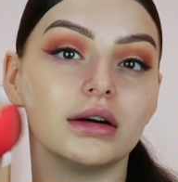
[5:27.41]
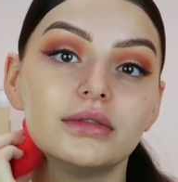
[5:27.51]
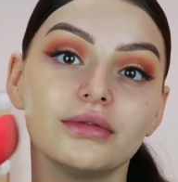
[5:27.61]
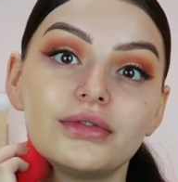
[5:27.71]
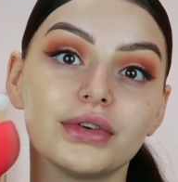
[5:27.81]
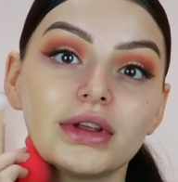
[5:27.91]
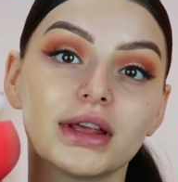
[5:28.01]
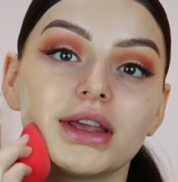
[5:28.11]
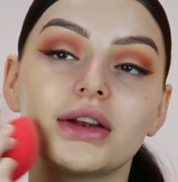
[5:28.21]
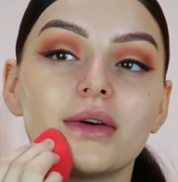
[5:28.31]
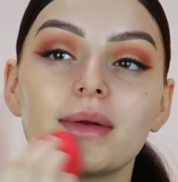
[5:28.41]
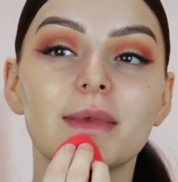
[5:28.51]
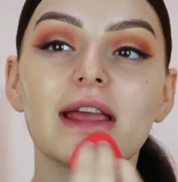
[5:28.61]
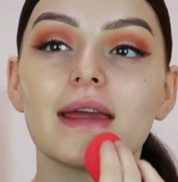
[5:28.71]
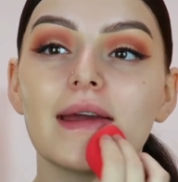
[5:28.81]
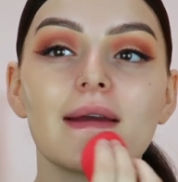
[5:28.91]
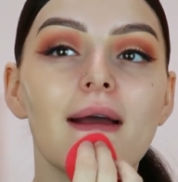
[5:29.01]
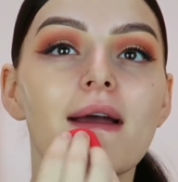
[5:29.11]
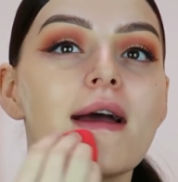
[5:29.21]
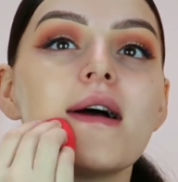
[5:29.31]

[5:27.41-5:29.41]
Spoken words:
oomph, you know what I'm saying?